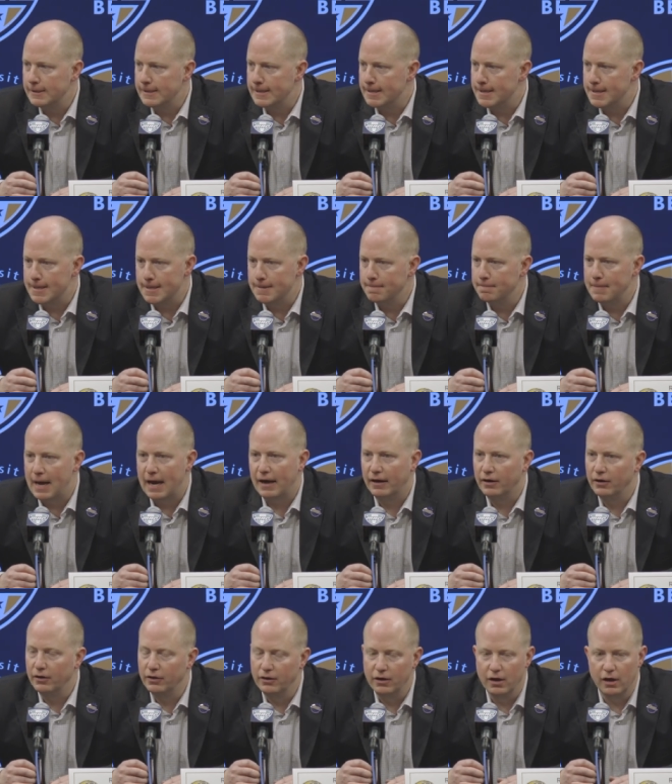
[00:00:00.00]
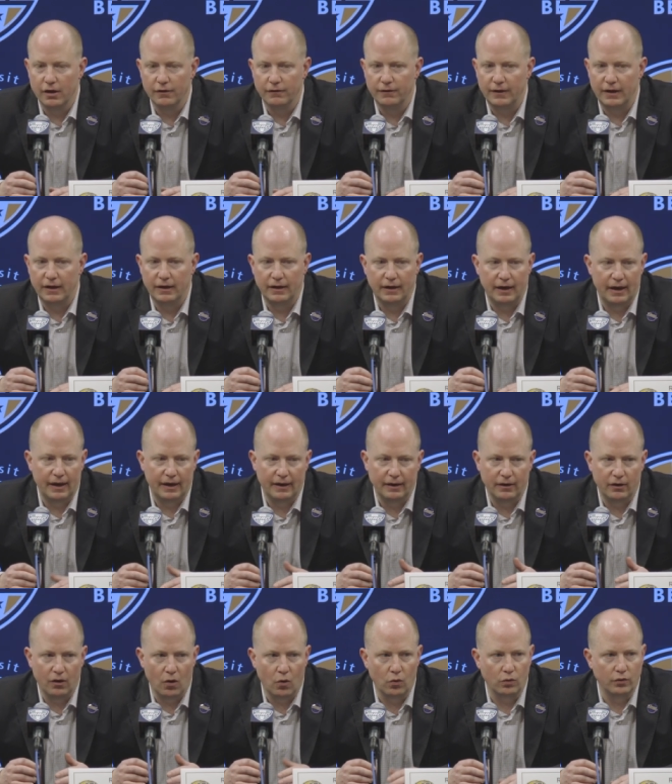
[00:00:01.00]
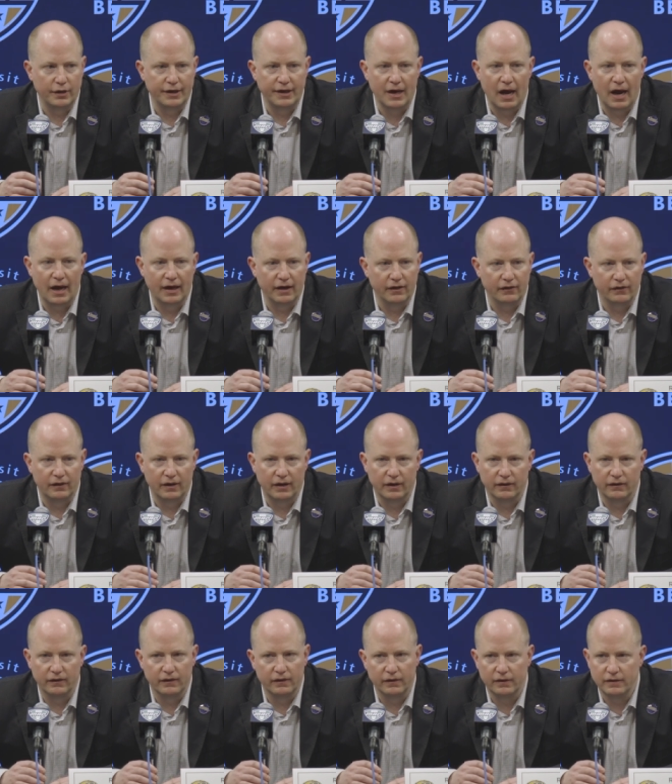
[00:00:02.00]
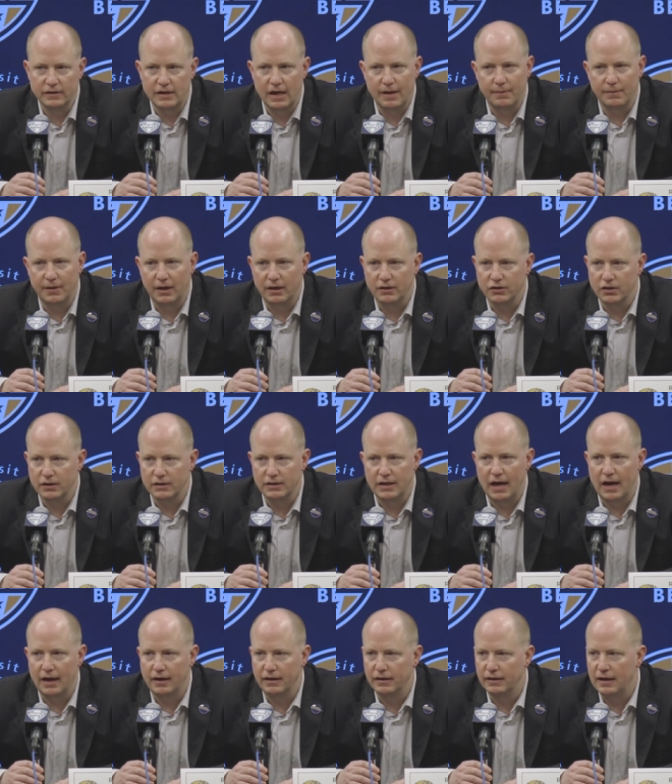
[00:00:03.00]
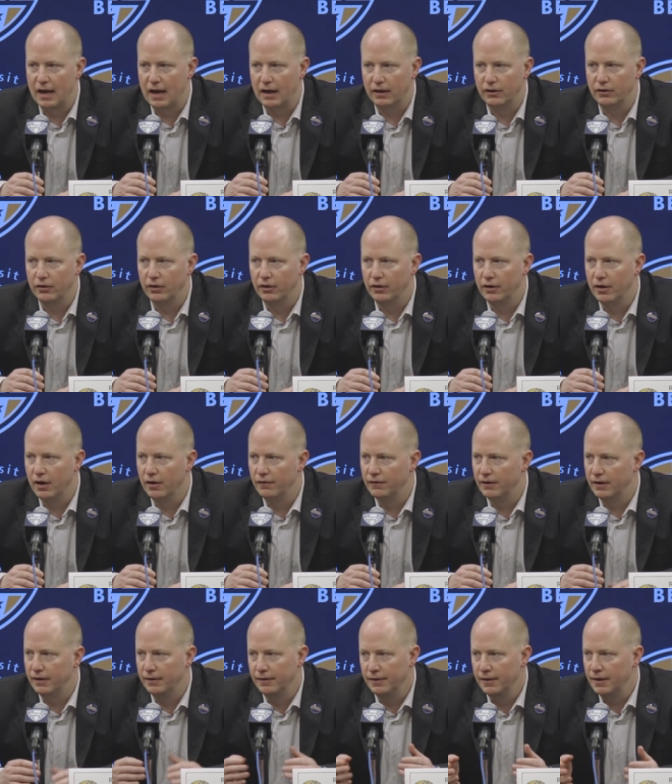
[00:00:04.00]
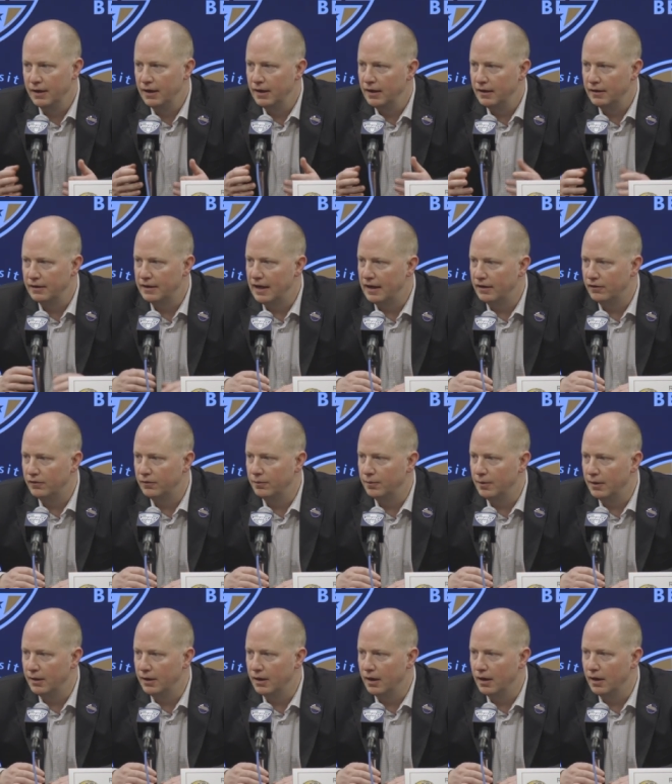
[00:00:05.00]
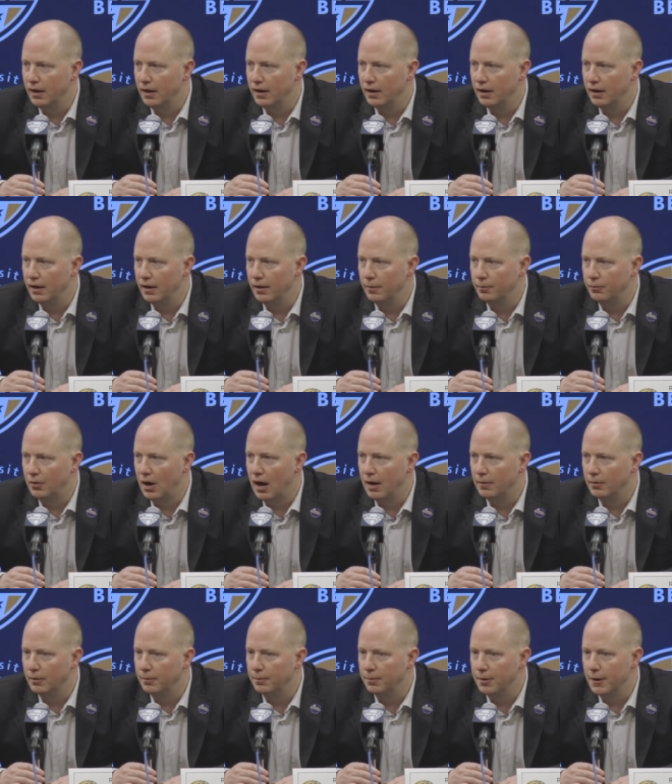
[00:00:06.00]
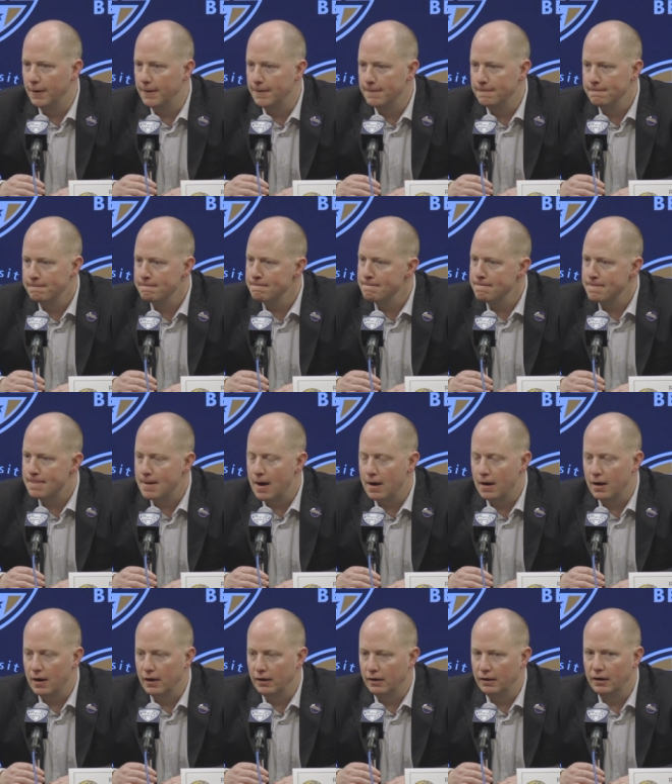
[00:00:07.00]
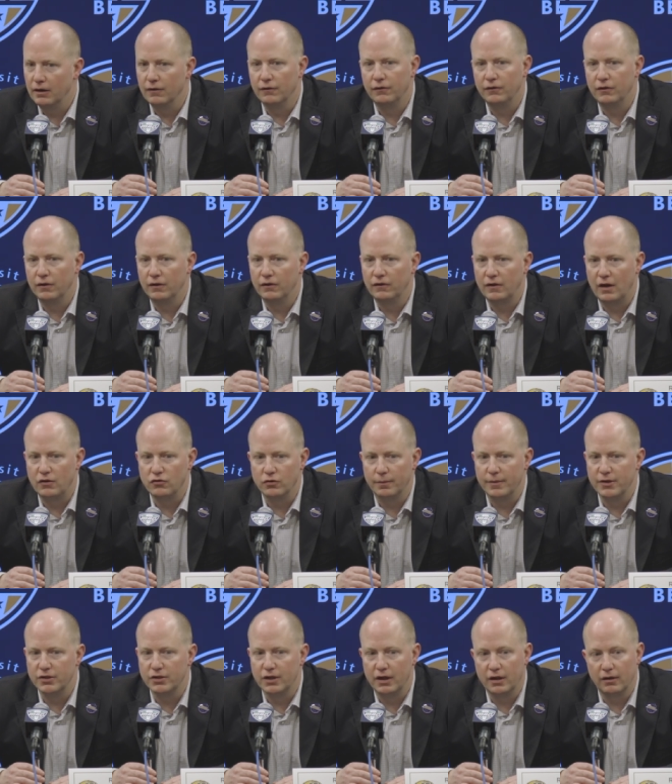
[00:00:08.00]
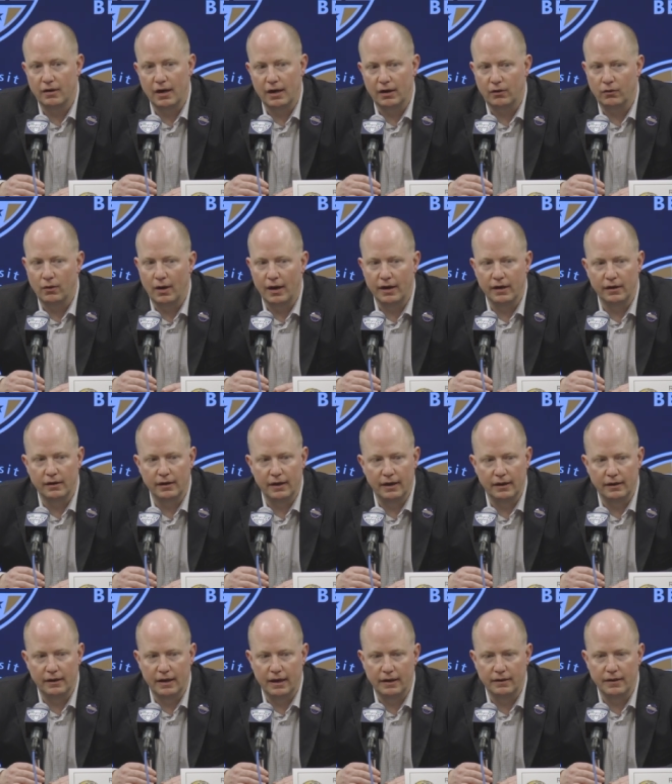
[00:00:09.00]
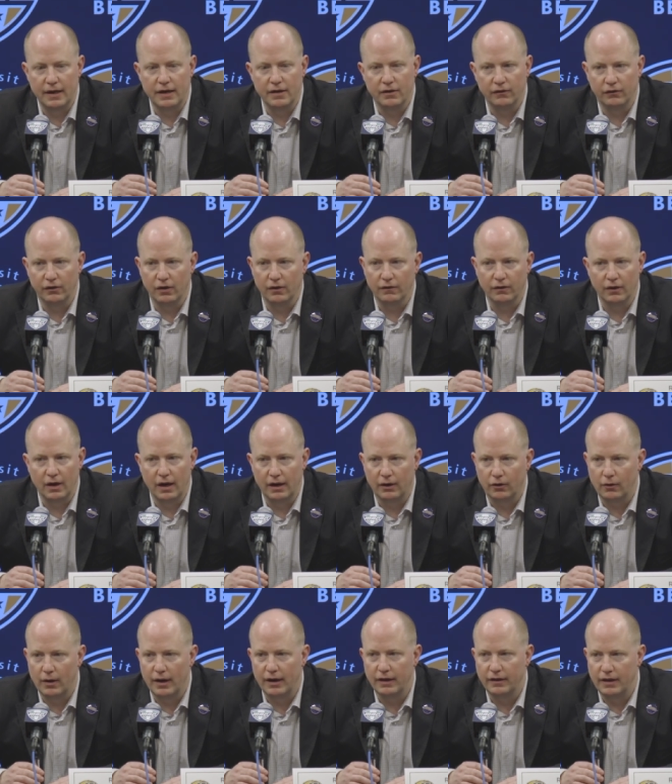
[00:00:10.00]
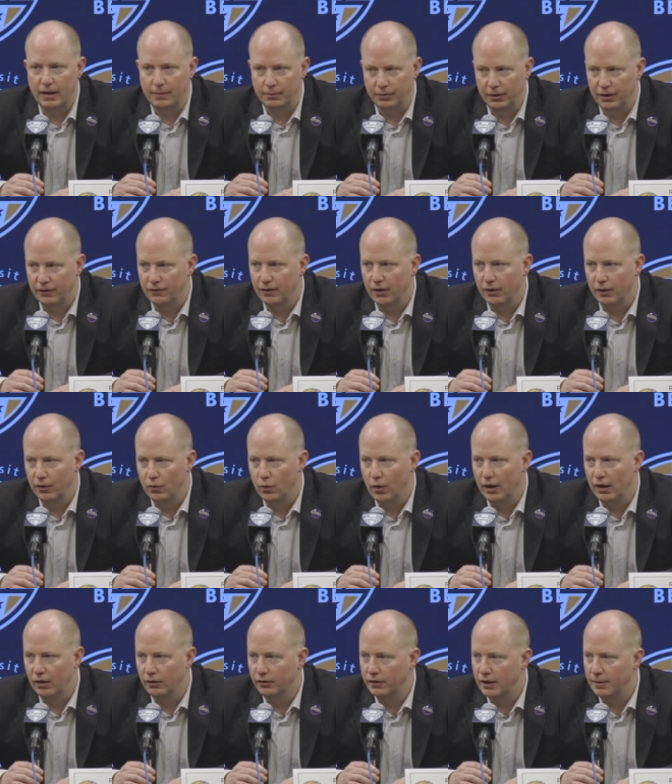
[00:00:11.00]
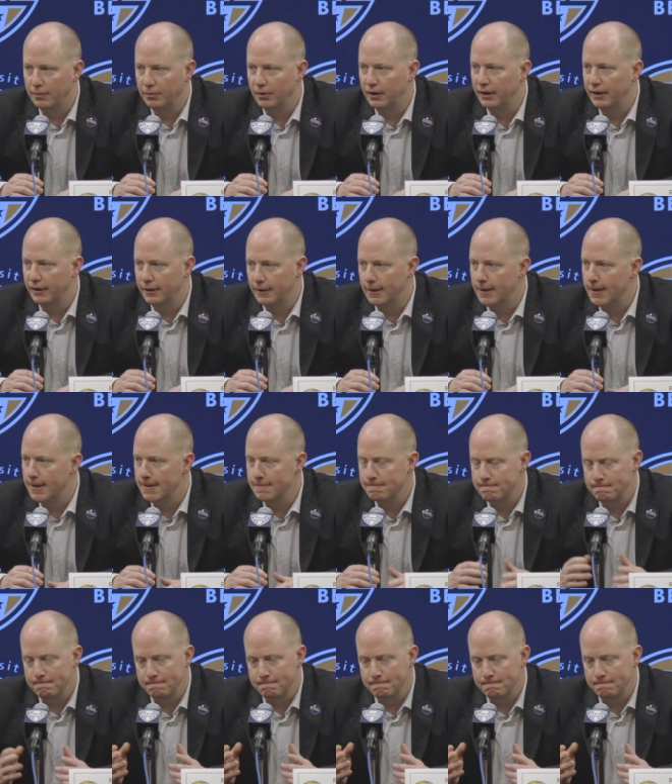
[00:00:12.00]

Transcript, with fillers: um, not good enough, and and only nine assists. Same thing, just not not good enough, and that's been a, a problem, but uh, give Central Michigan a lot of credit, and, and they deserve a lot of credit. They played very well. They played, uh,